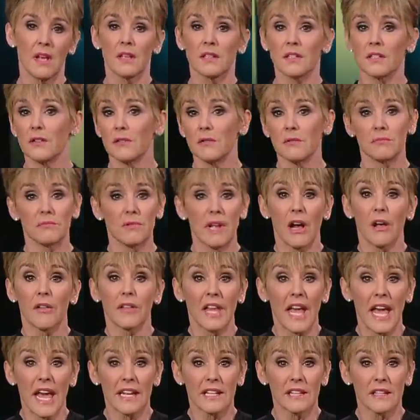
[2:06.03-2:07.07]
So Health
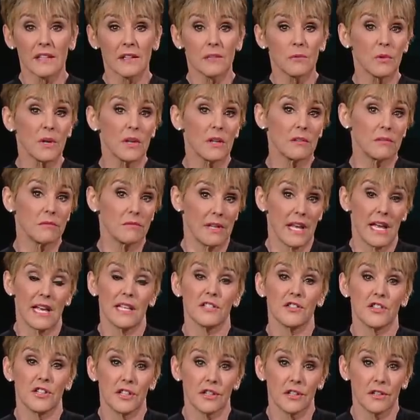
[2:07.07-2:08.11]
Canada, well,
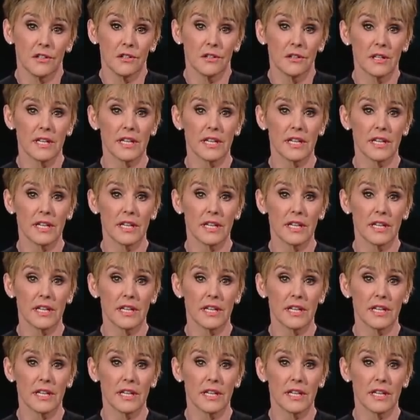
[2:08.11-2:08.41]
last year,